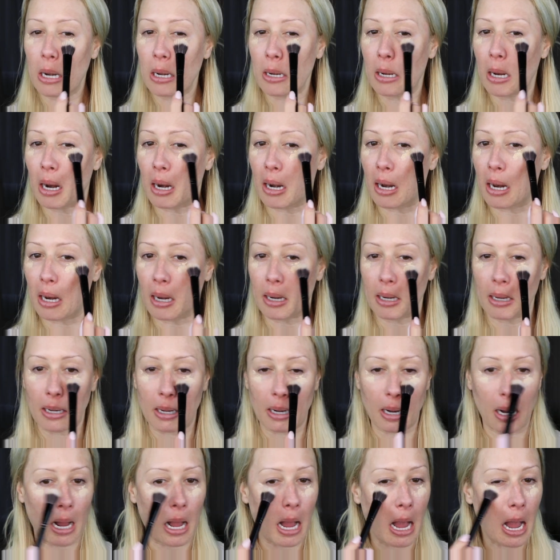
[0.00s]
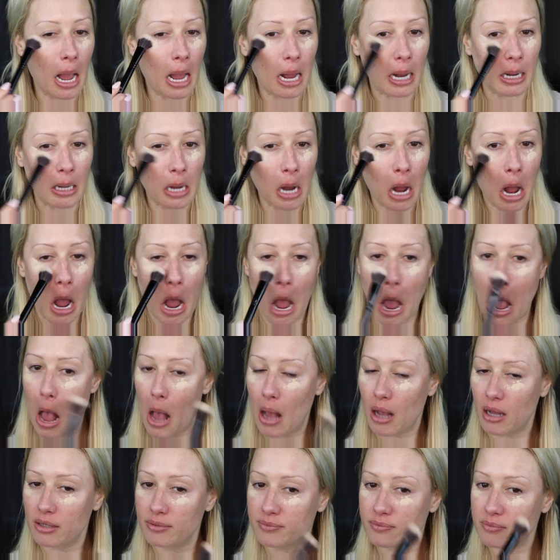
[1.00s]
Dot it under your eyes.
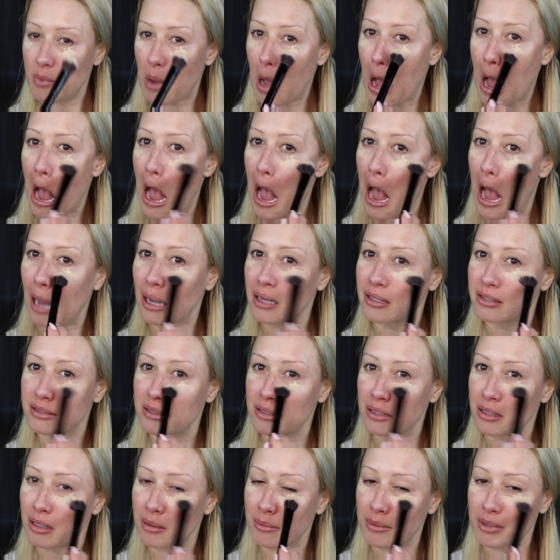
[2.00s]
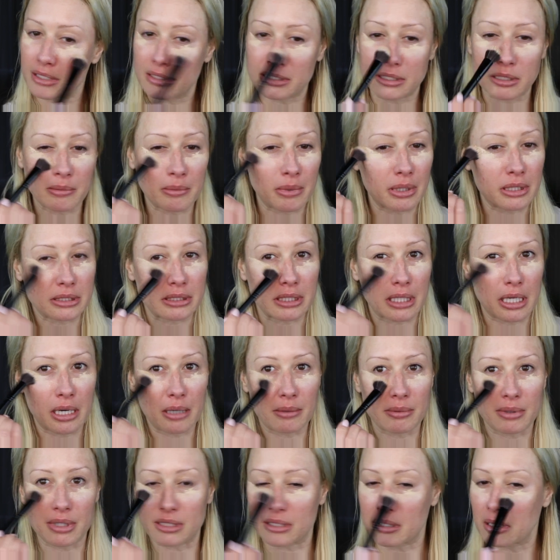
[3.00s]
I use a little bit too much
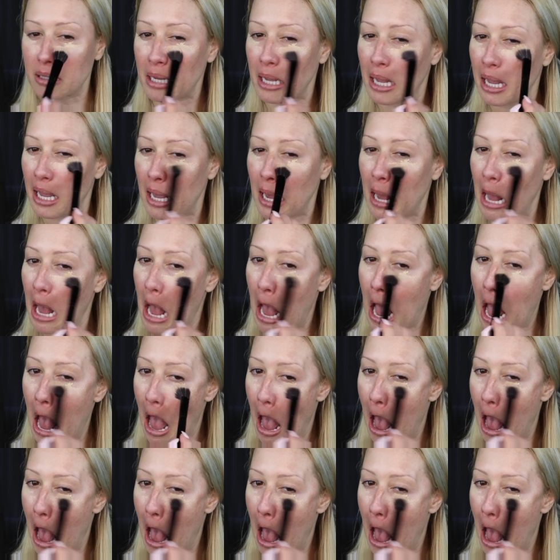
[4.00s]
there, but it's okay. You